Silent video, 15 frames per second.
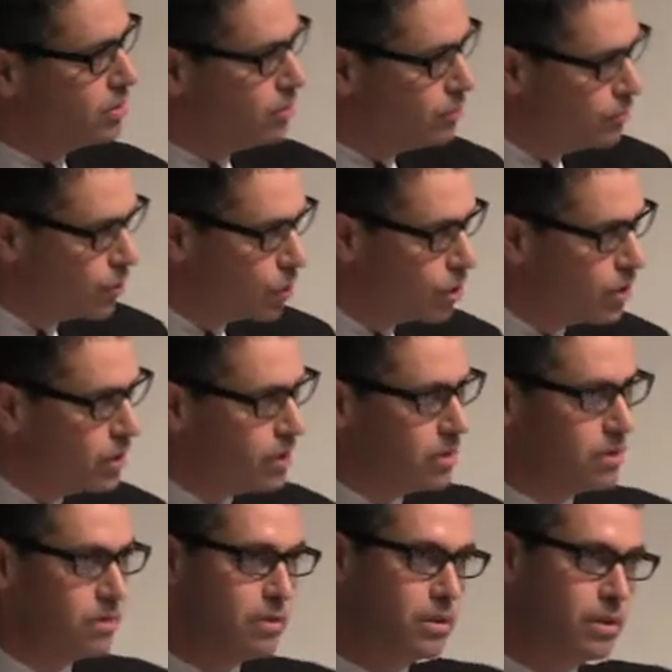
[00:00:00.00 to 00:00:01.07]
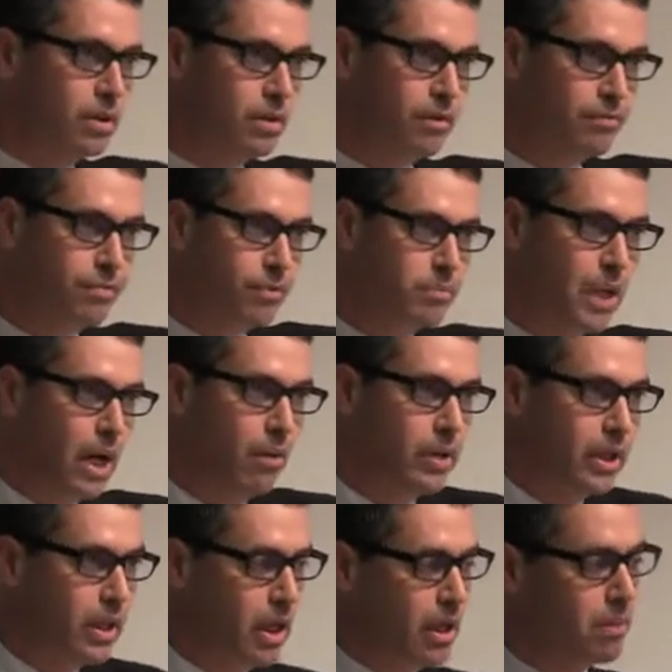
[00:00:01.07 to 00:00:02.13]
and you've heard it uh, from now
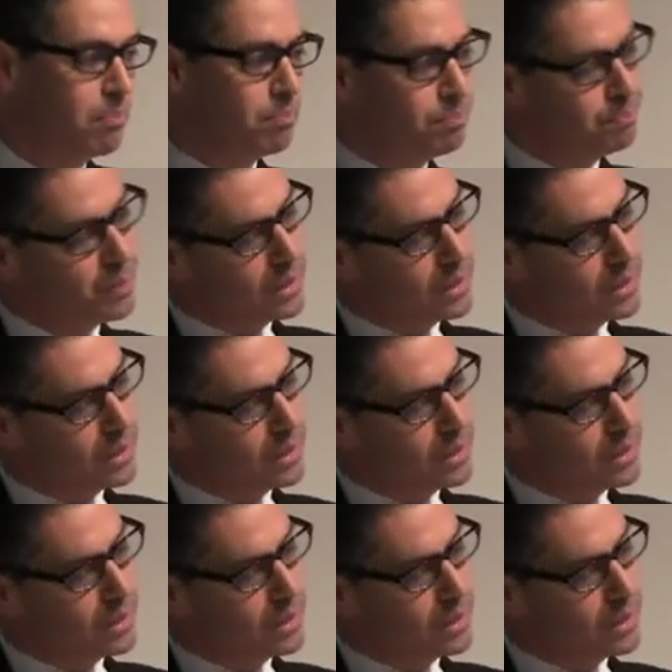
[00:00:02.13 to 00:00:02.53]
and again,